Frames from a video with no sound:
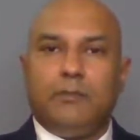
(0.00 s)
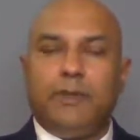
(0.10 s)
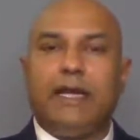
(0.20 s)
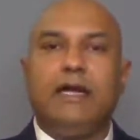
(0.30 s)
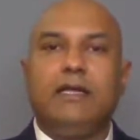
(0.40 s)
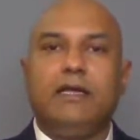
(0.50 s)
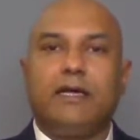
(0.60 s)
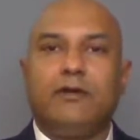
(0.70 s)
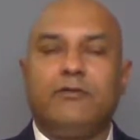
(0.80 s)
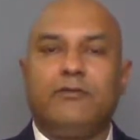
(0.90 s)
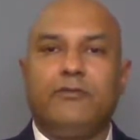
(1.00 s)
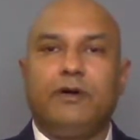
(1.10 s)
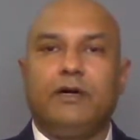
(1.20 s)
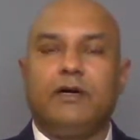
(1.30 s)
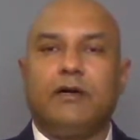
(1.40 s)
penalty kind of
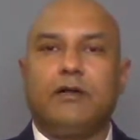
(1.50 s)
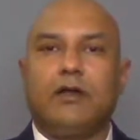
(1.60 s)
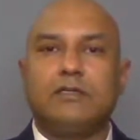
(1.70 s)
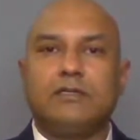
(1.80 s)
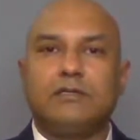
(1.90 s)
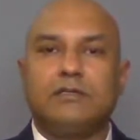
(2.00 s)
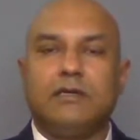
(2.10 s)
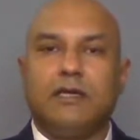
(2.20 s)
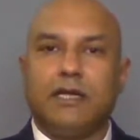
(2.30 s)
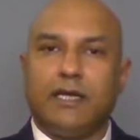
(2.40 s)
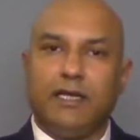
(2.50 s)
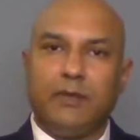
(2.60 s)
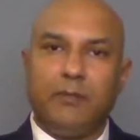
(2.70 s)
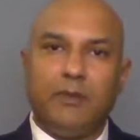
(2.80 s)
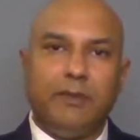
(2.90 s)
clauses, like
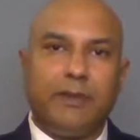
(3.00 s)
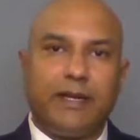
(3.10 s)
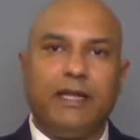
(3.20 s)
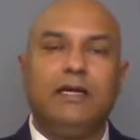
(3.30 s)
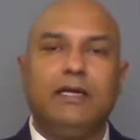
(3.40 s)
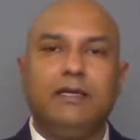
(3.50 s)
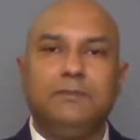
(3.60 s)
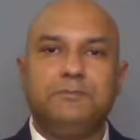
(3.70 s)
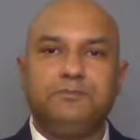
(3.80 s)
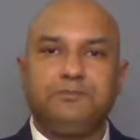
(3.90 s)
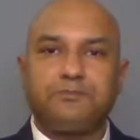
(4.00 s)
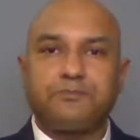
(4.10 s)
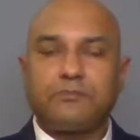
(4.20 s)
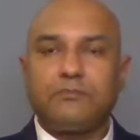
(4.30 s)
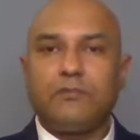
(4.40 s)
it may be a penalty
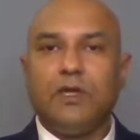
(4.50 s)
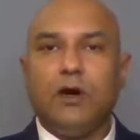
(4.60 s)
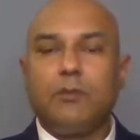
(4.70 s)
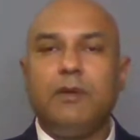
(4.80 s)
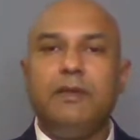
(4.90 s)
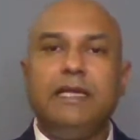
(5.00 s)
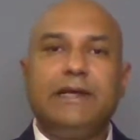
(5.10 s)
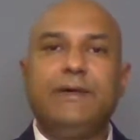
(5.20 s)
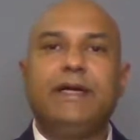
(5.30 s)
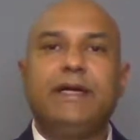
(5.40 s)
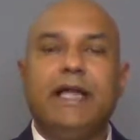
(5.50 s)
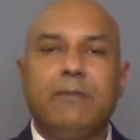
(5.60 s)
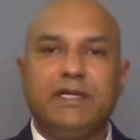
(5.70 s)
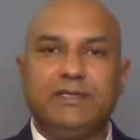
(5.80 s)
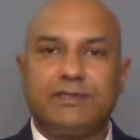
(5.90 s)
or maybe liquidated
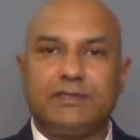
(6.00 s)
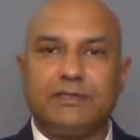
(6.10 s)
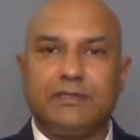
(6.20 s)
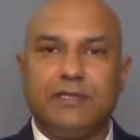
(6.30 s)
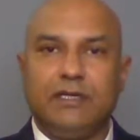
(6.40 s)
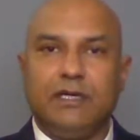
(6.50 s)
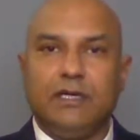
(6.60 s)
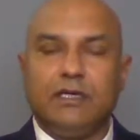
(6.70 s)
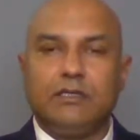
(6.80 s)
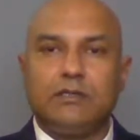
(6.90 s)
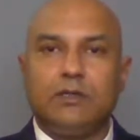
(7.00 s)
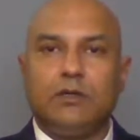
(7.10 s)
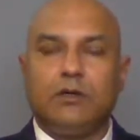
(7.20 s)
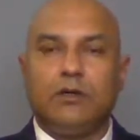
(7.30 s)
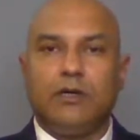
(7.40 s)
damages.
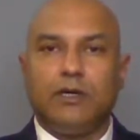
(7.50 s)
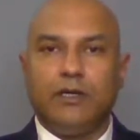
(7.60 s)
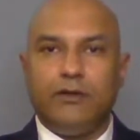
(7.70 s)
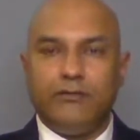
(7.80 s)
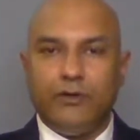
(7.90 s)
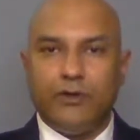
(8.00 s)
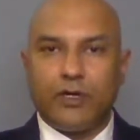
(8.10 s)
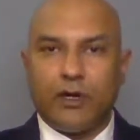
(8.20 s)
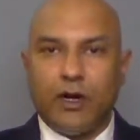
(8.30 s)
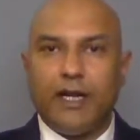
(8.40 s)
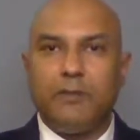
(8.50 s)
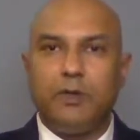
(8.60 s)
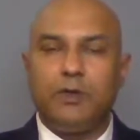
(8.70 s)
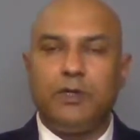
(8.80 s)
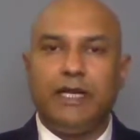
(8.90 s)
So if you are not
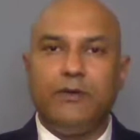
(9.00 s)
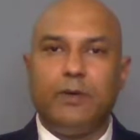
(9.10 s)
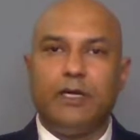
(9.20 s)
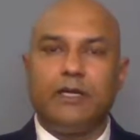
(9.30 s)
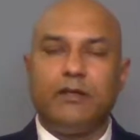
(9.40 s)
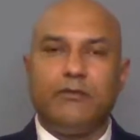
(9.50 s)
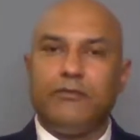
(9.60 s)
able to deliver,